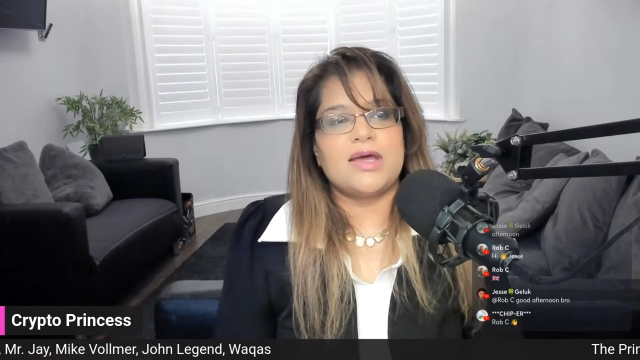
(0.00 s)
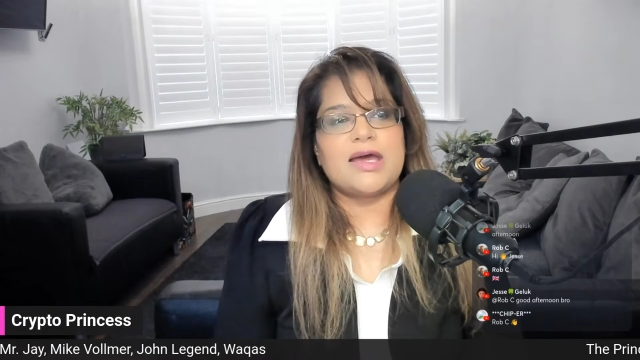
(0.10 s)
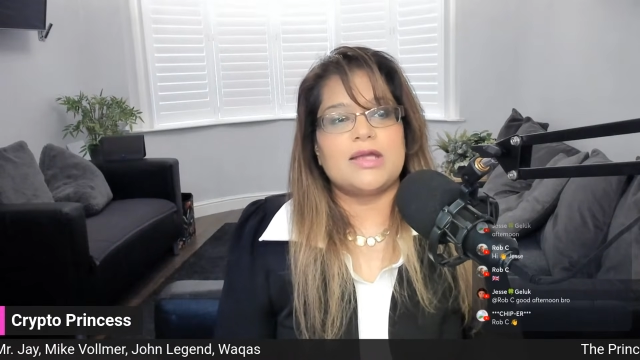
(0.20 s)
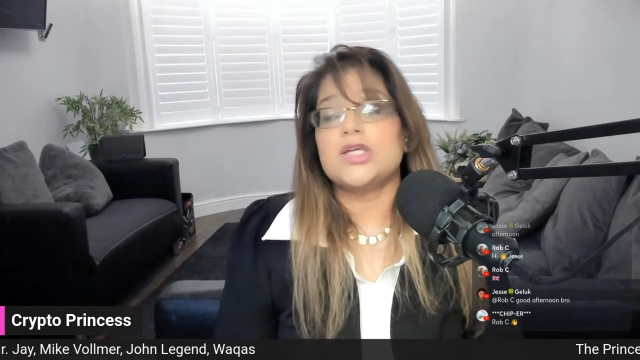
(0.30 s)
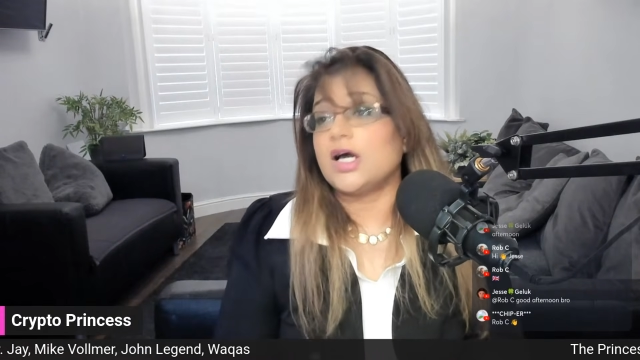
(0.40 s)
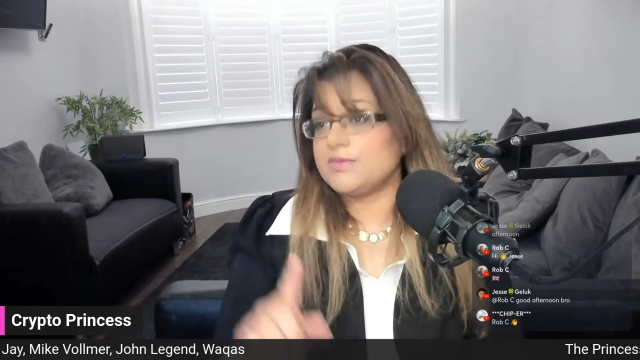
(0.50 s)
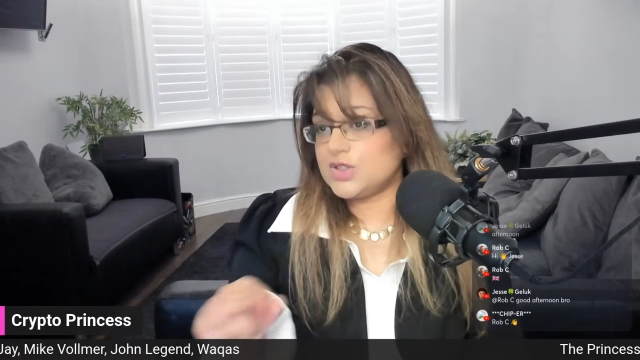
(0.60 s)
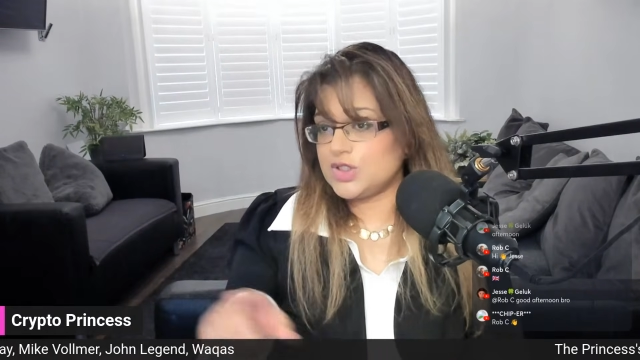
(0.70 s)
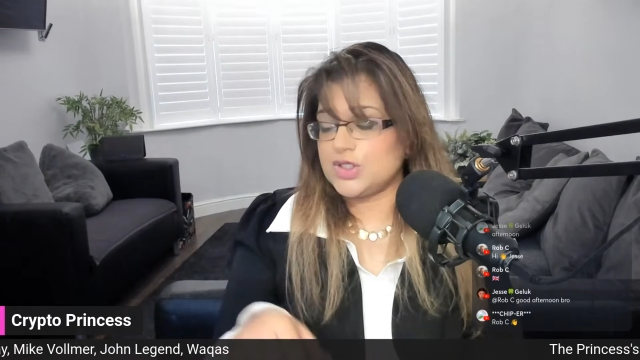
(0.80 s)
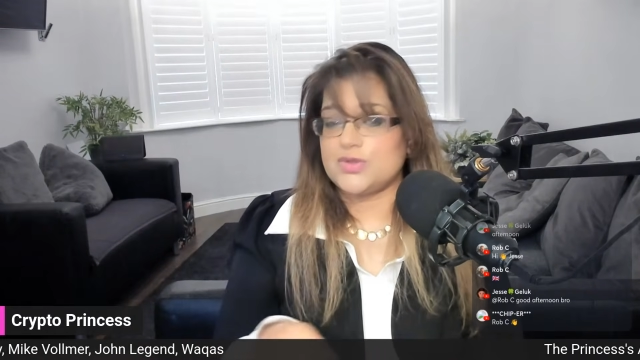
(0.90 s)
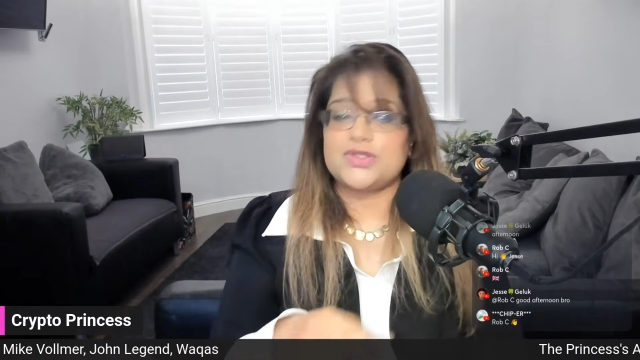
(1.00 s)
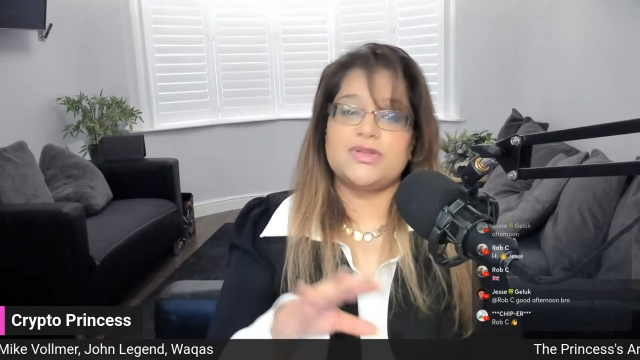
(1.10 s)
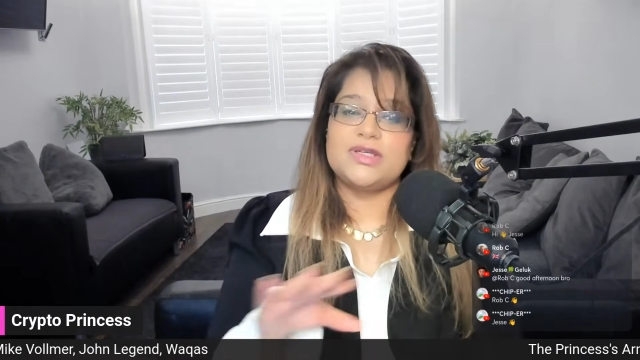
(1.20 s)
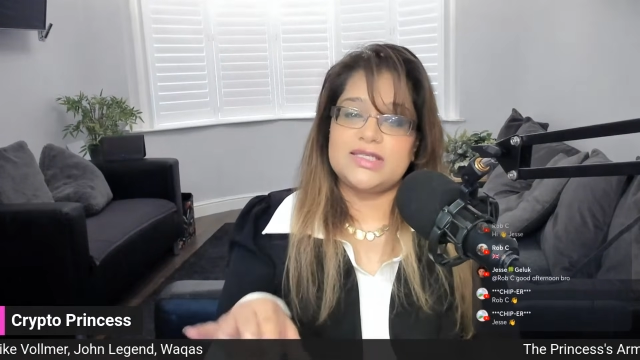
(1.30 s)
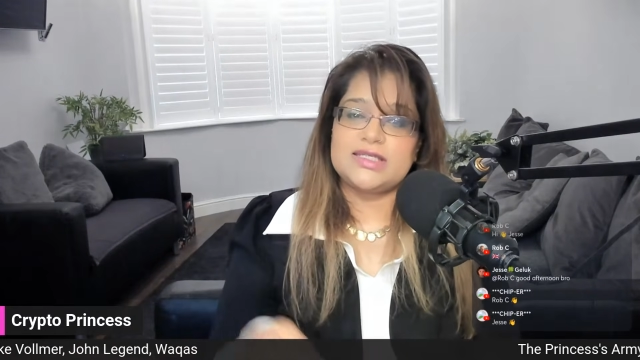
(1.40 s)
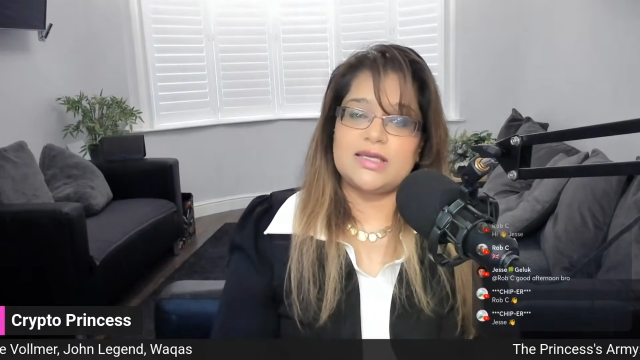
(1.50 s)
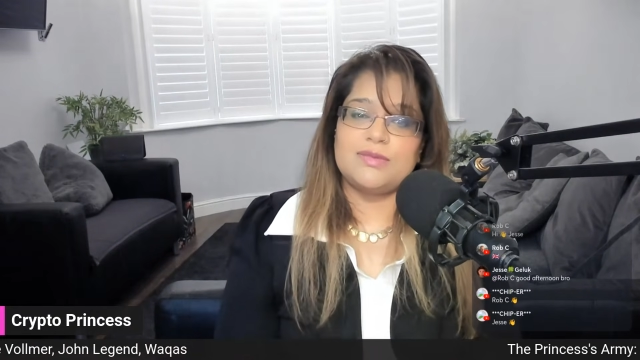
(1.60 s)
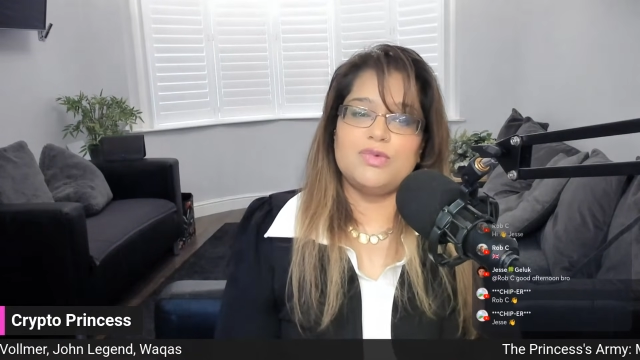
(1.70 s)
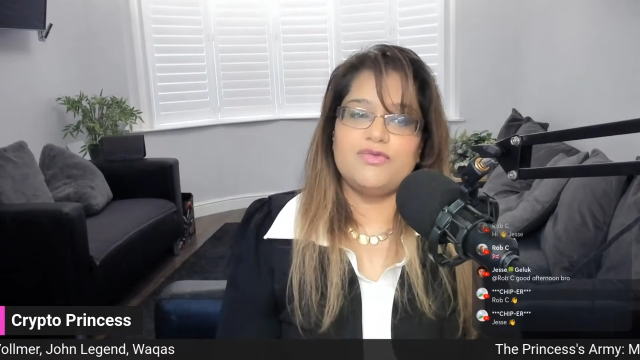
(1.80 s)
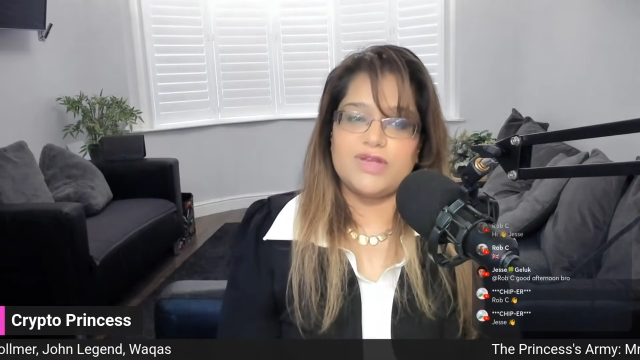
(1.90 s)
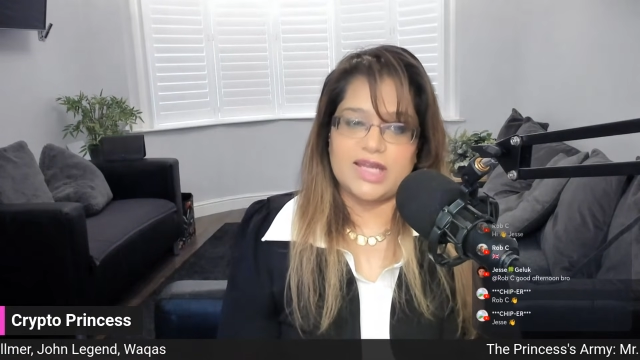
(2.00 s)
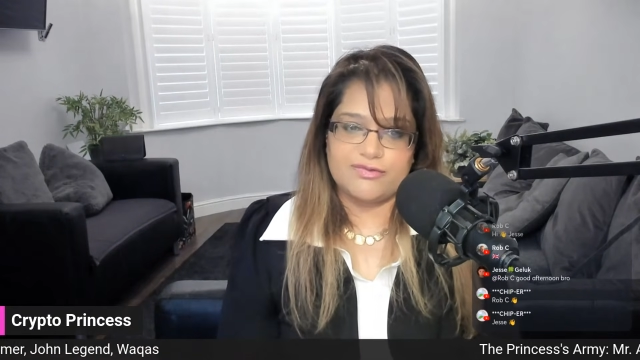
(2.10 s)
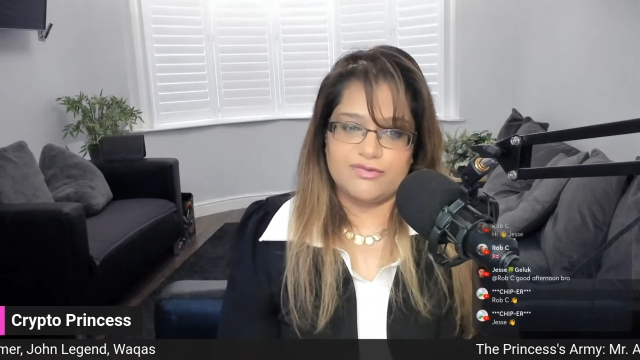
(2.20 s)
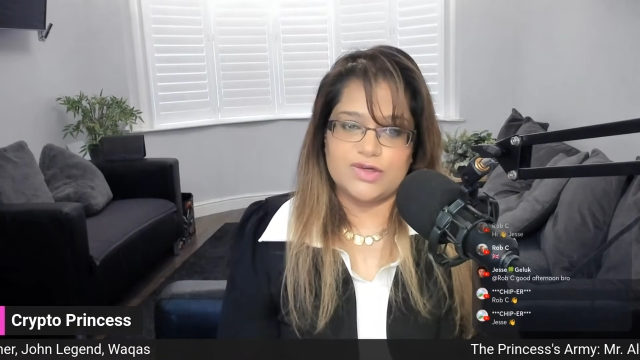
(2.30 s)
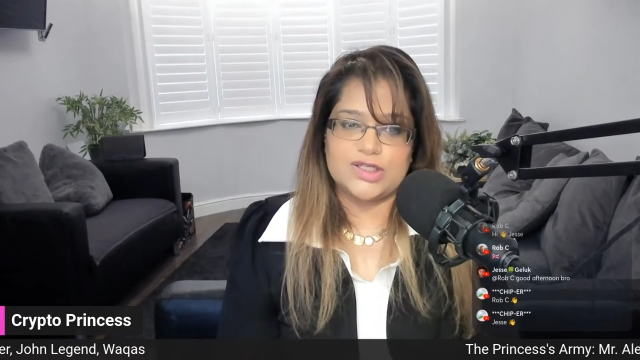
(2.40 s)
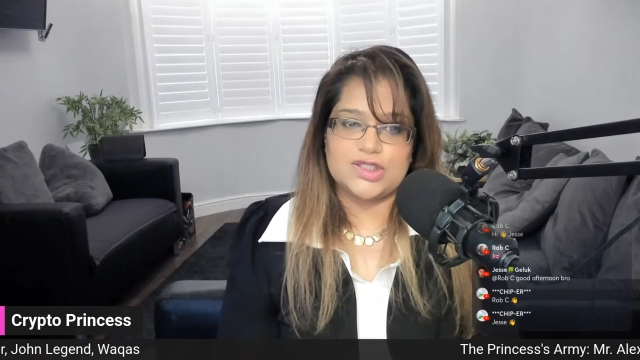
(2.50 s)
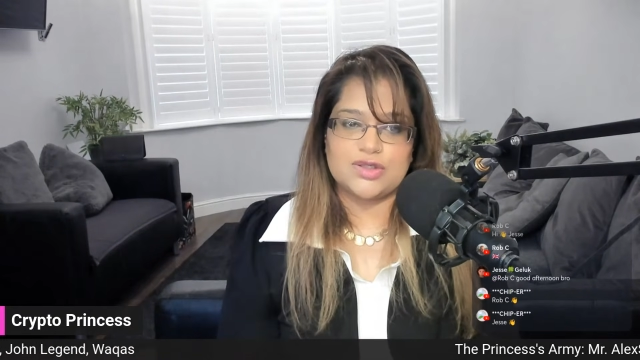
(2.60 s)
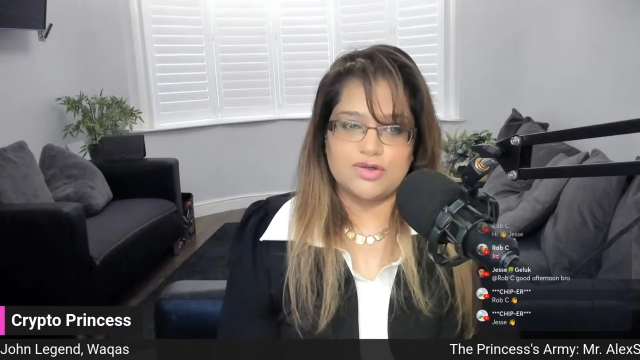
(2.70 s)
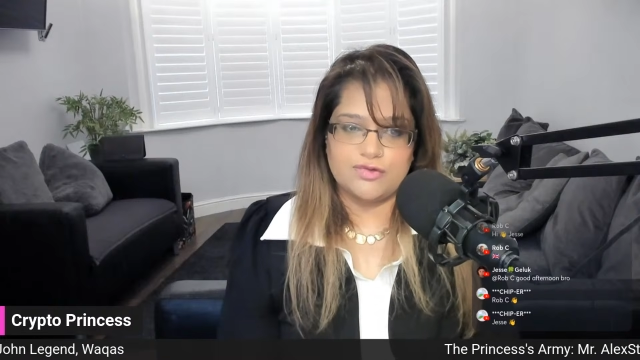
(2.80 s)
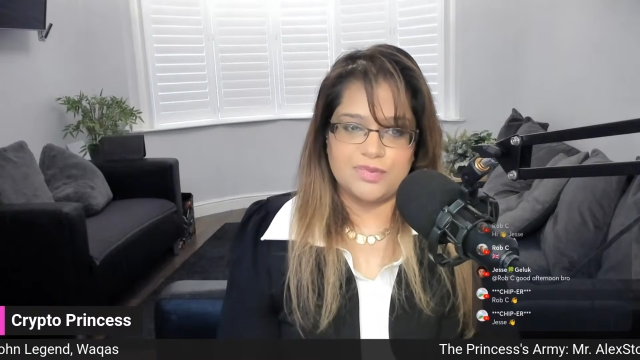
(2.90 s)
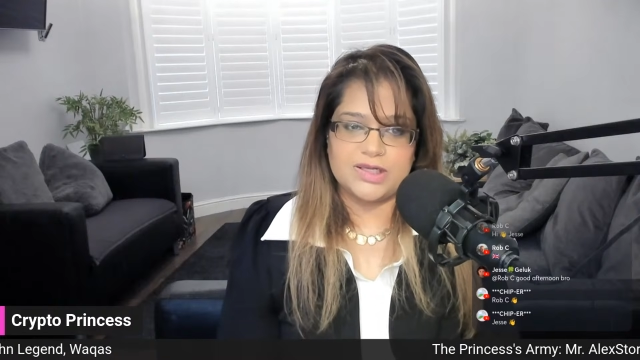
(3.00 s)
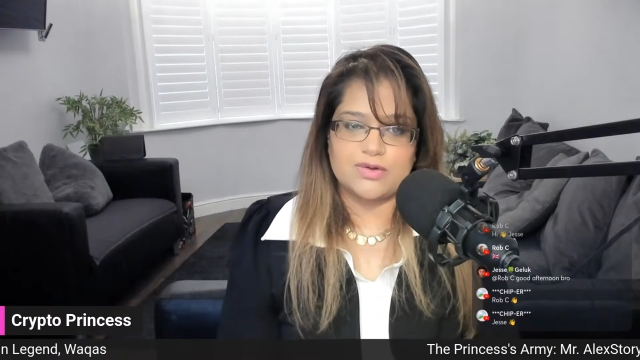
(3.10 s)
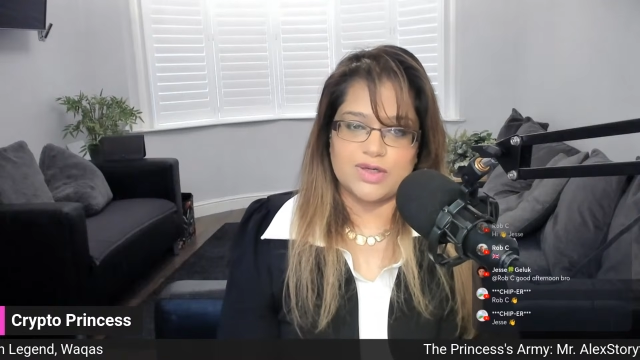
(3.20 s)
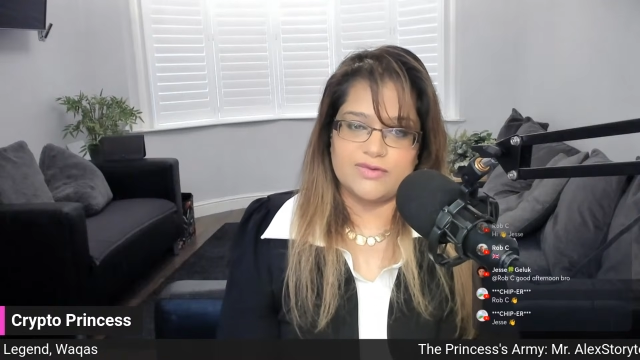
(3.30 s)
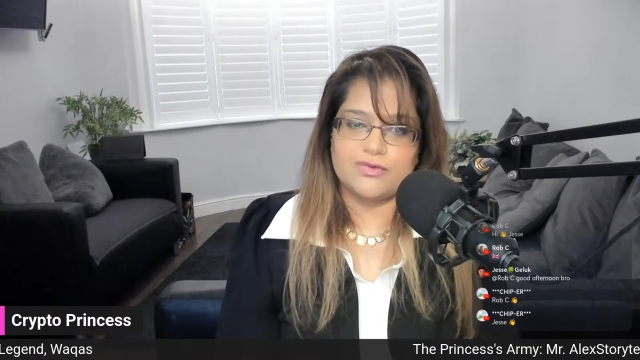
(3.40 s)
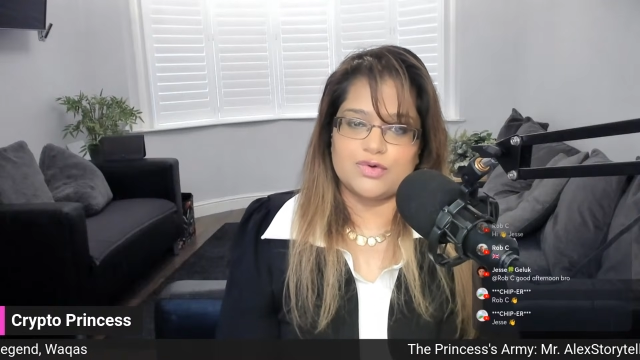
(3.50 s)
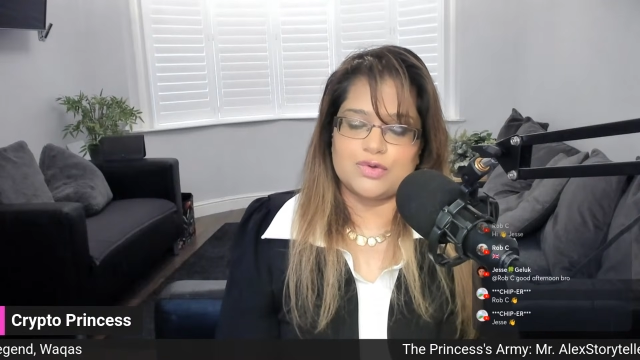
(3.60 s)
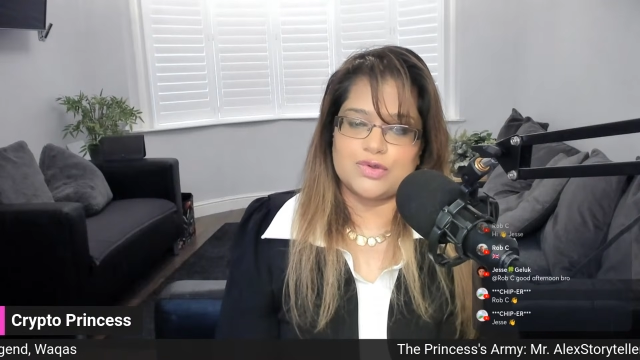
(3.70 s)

times 2. So this is the moving average of Bitcoin for